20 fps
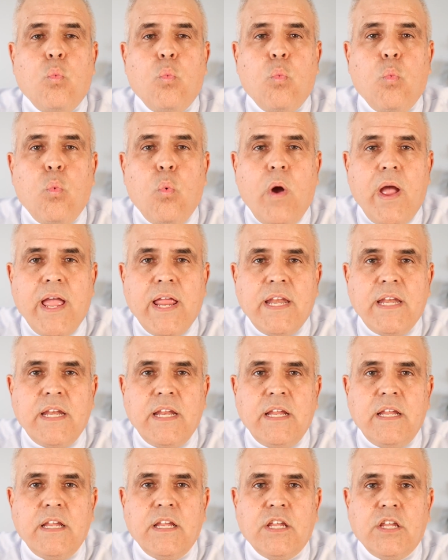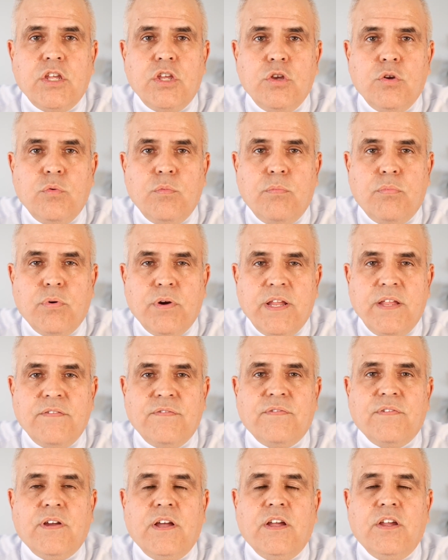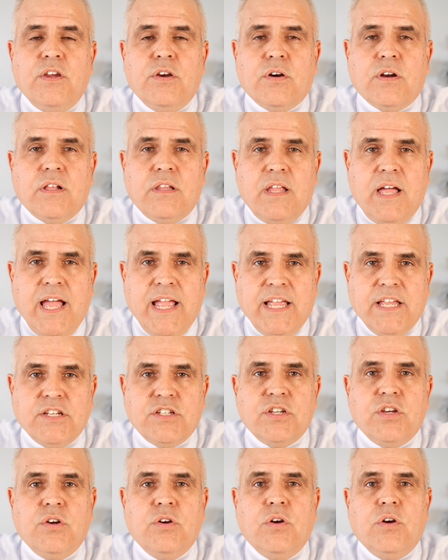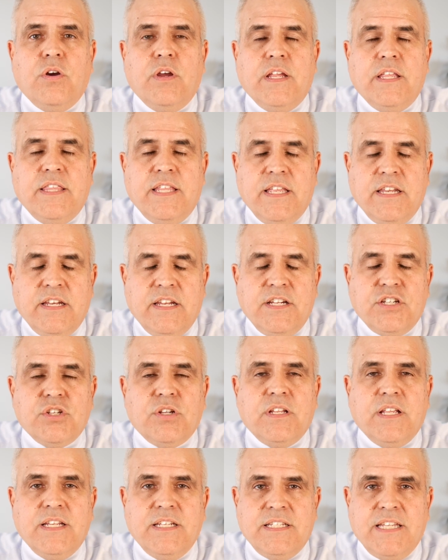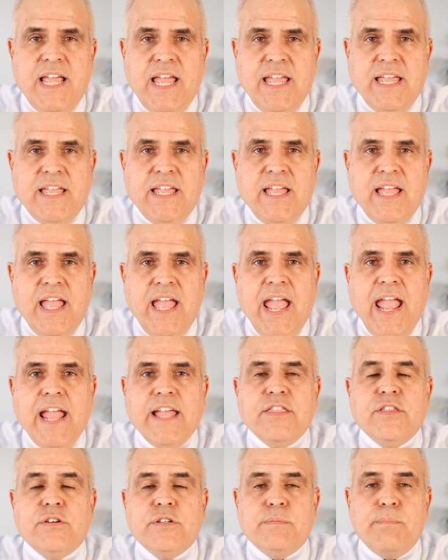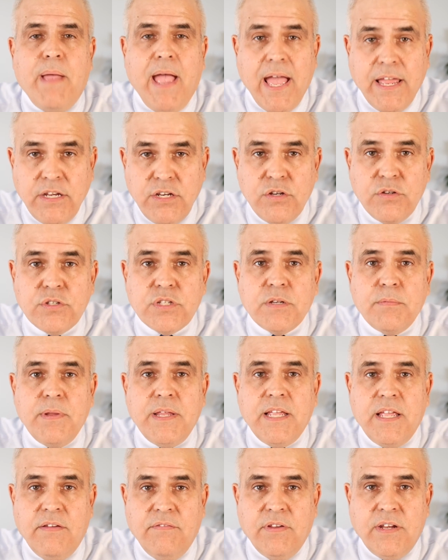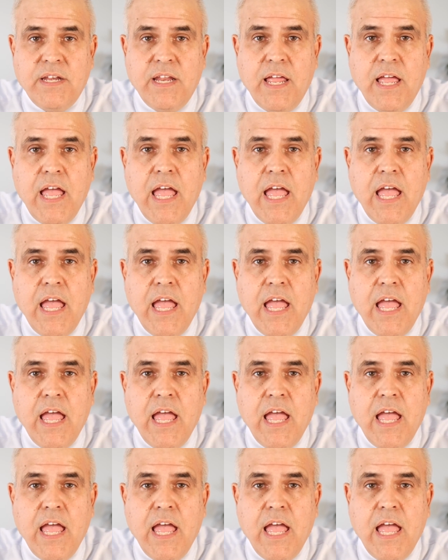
When you brief your client in the initial intake and there's bad news to be given,